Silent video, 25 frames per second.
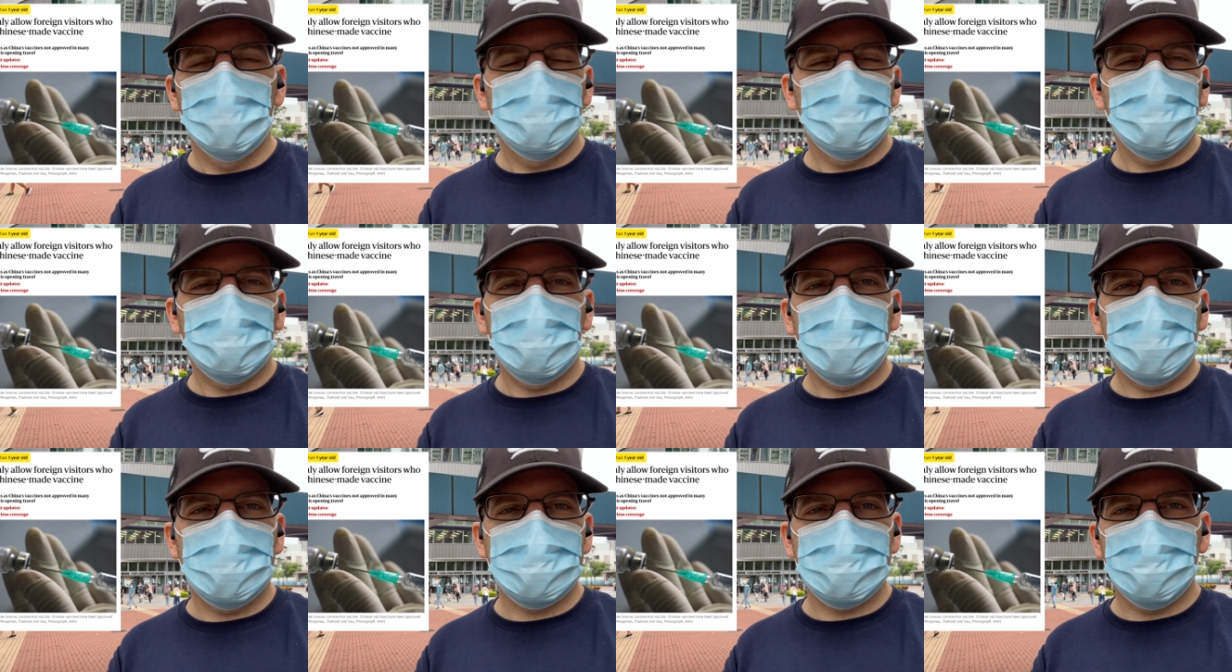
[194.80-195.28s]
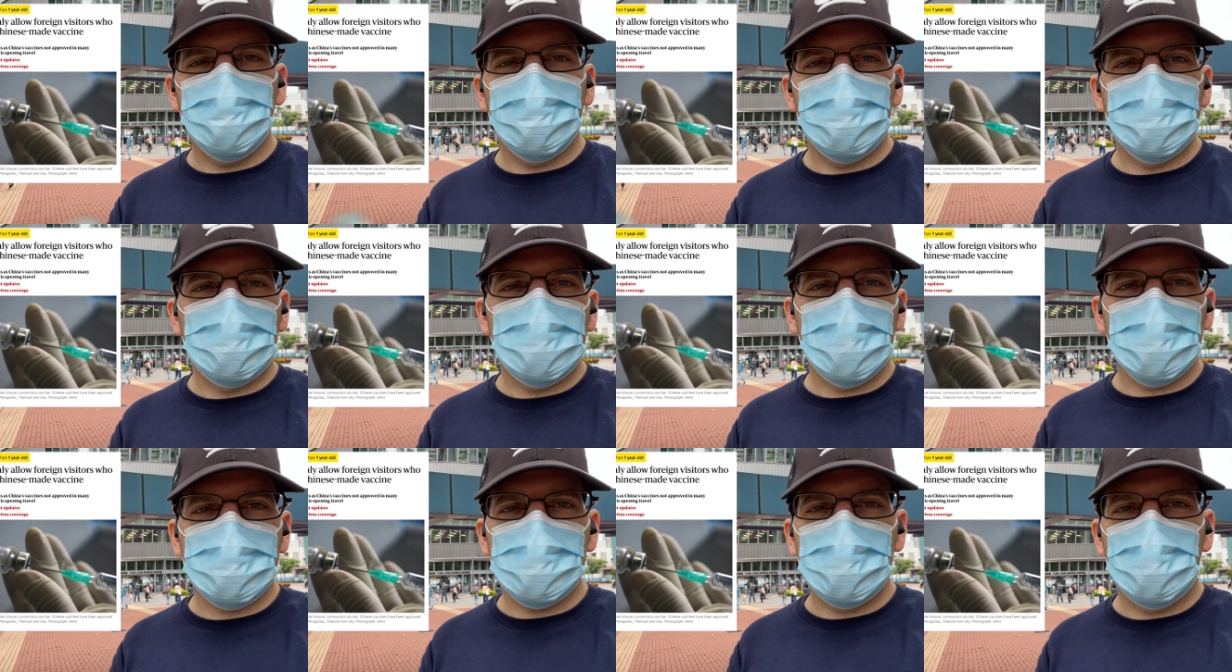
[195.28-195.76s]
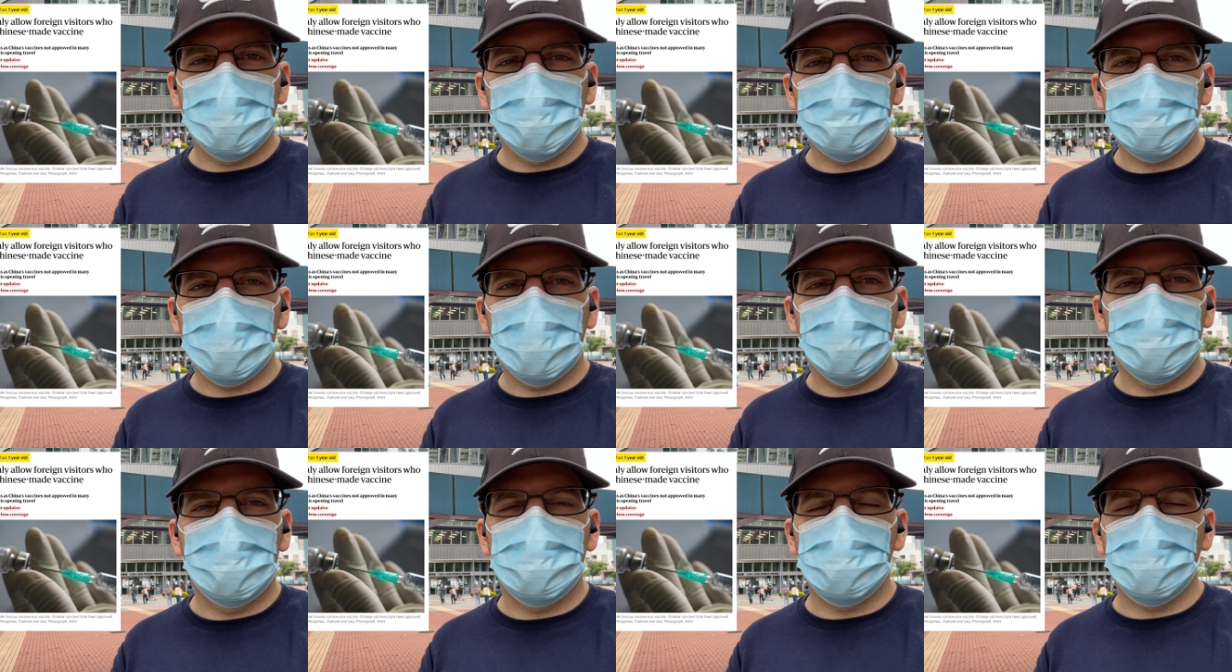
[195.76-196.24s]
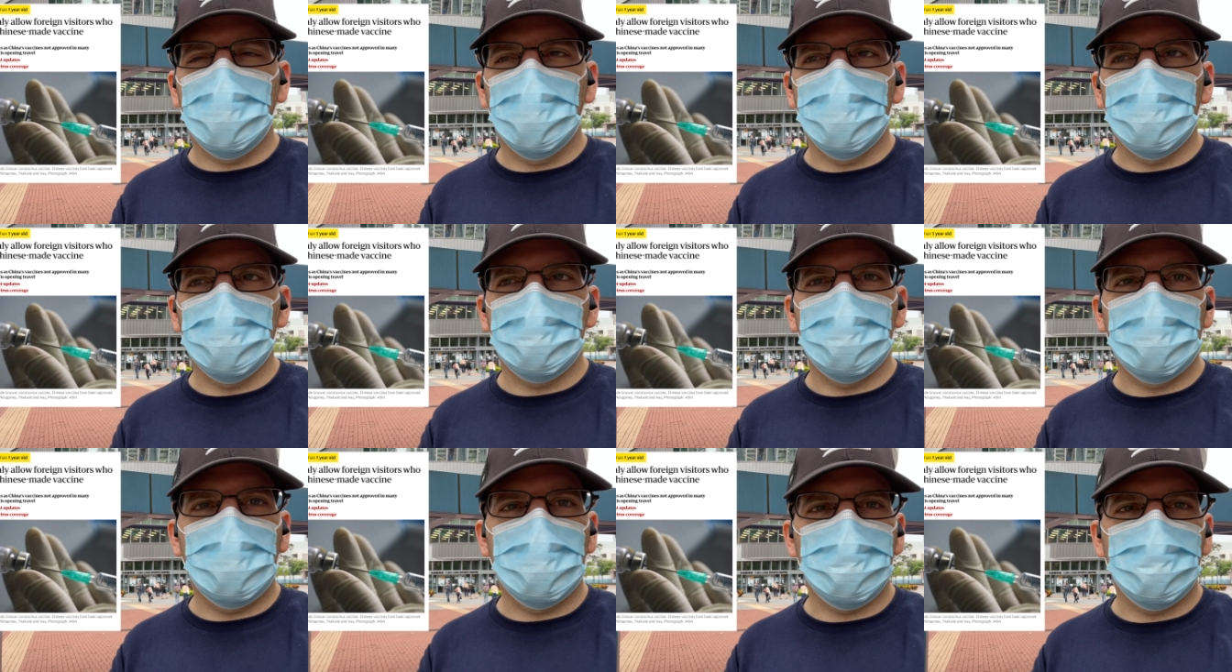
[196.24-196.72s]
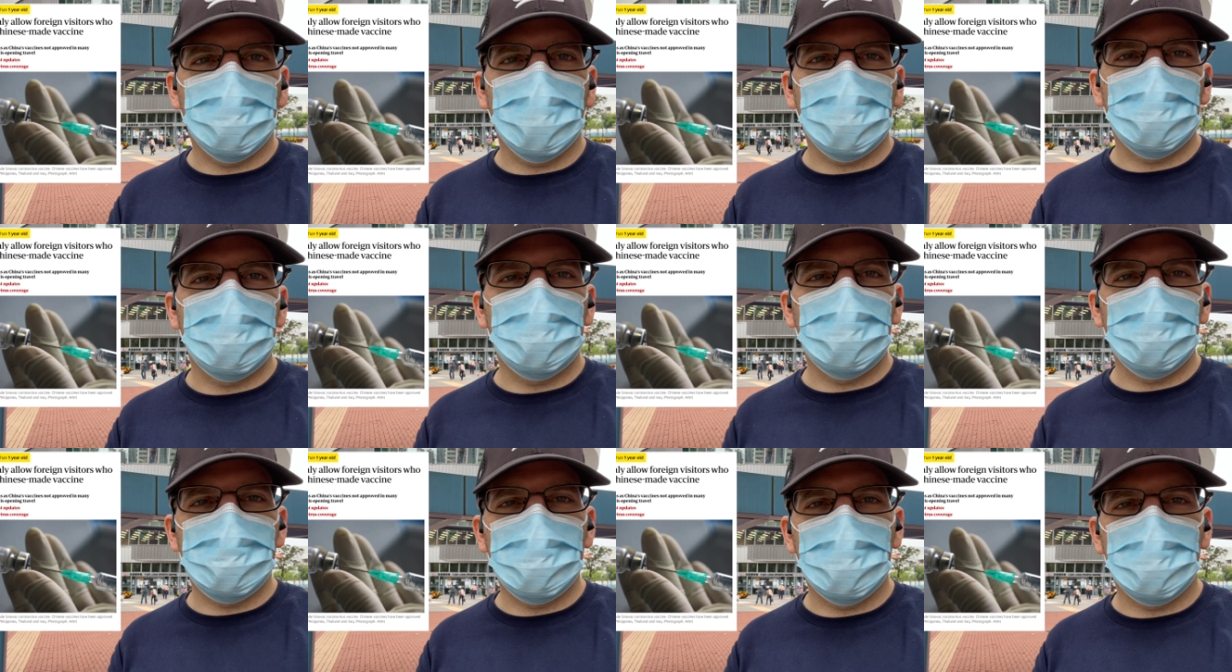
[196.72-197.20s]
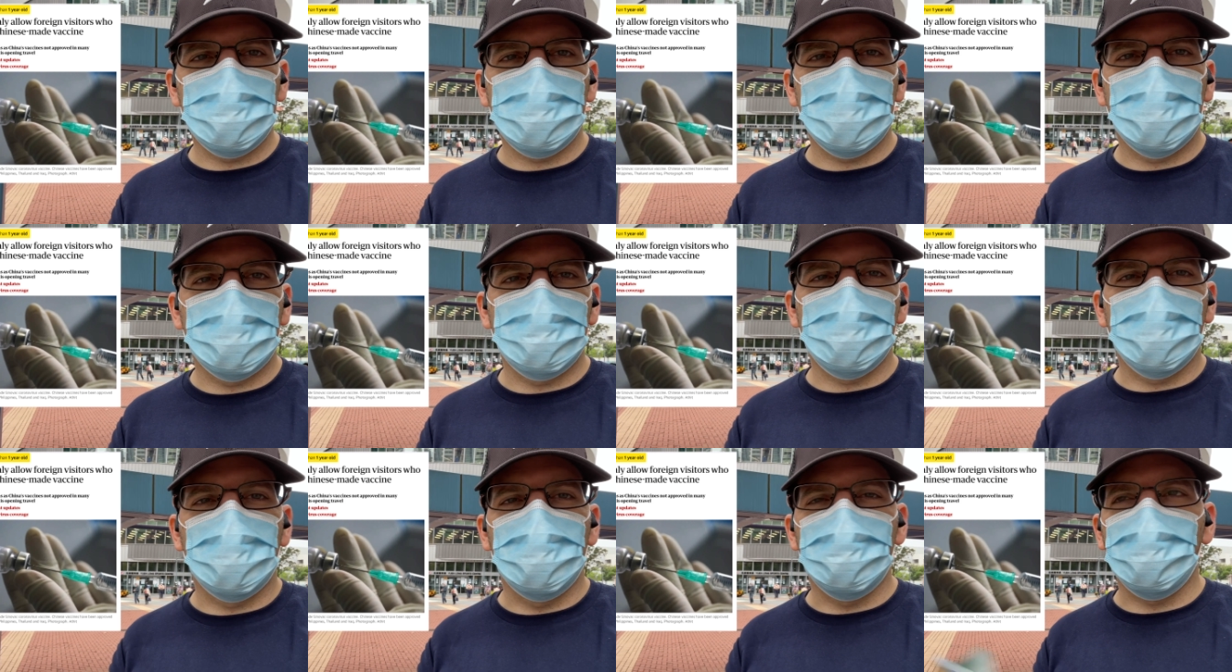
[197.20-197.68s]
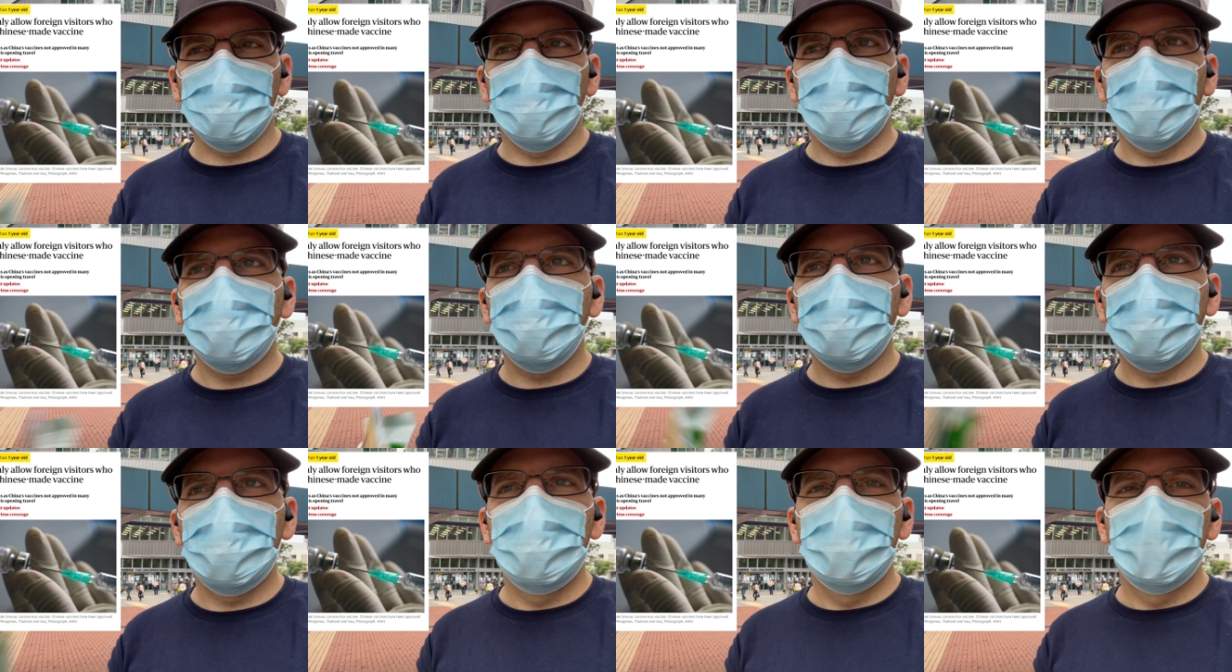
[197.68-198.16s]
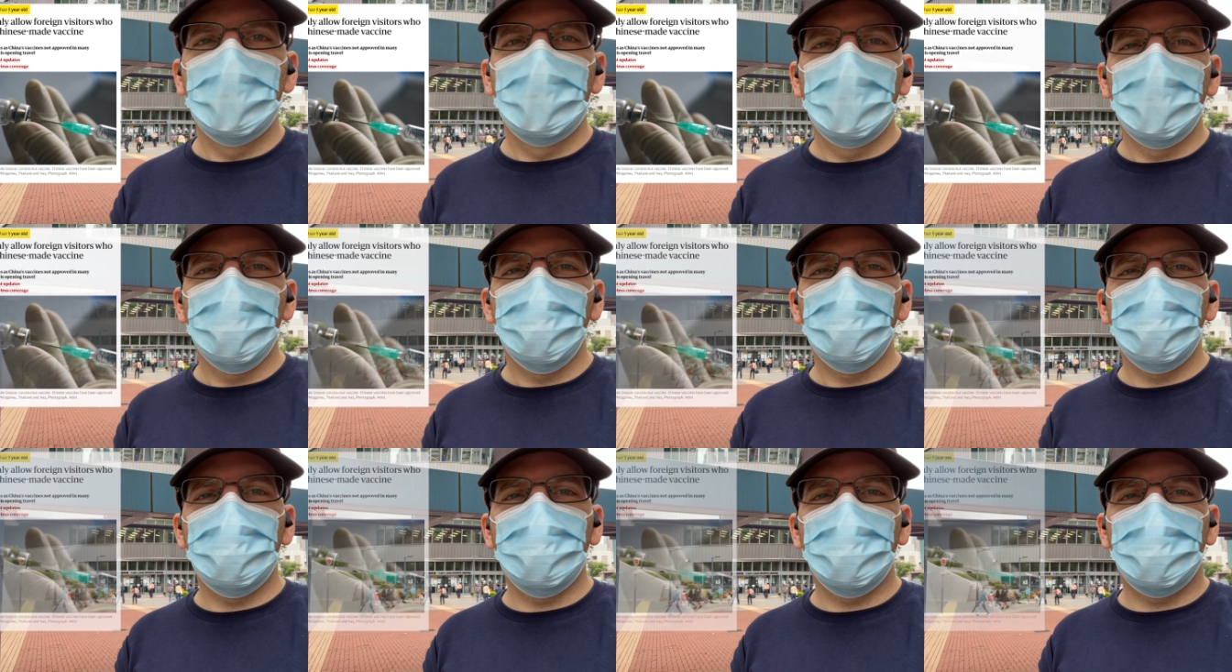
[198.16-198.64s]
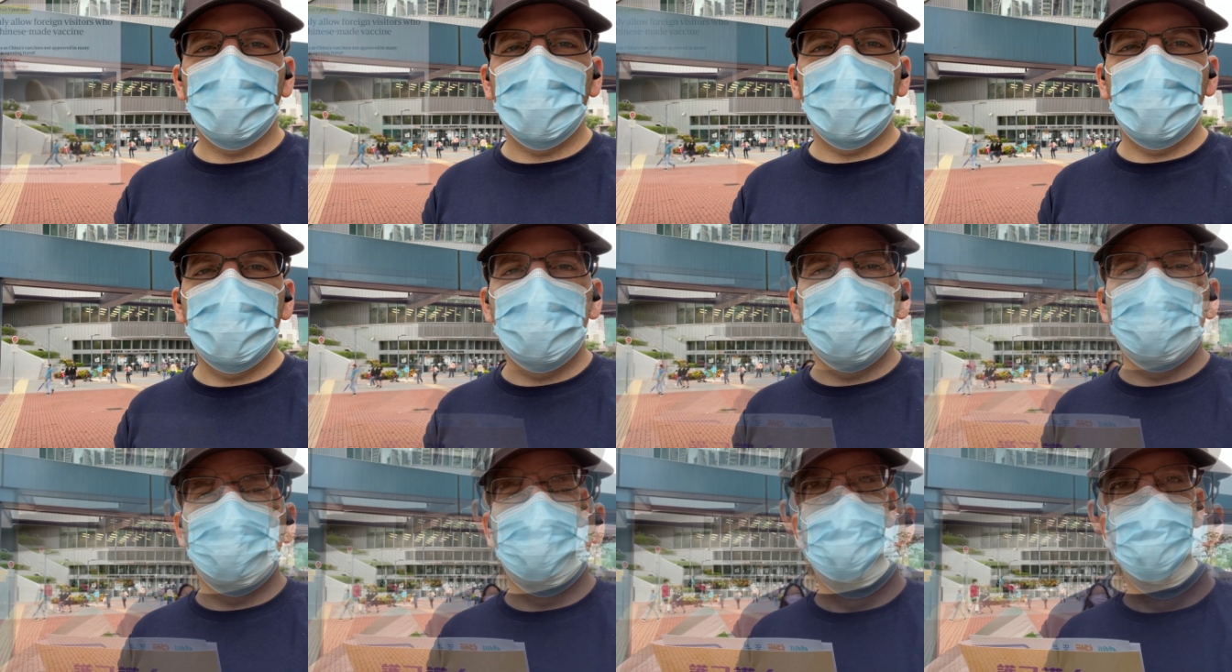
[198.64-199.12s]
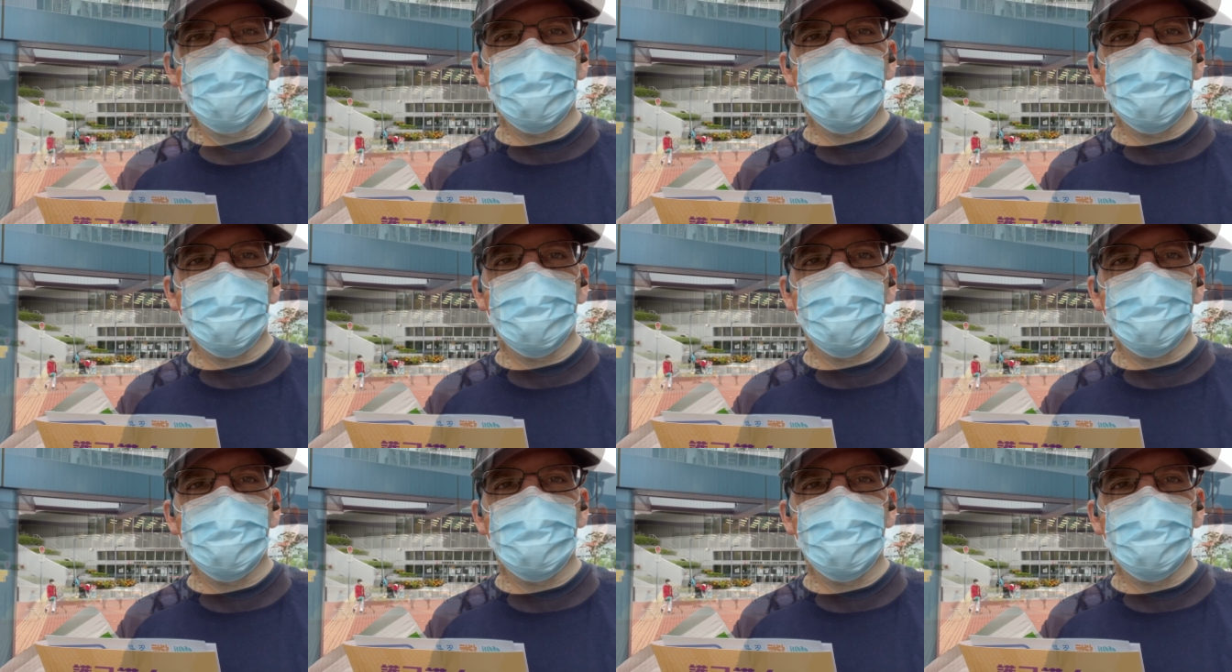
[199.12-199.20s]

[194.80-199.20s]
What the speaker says: it hasn't been tested outside of China, not recognized outside of China. So anyway, real pain.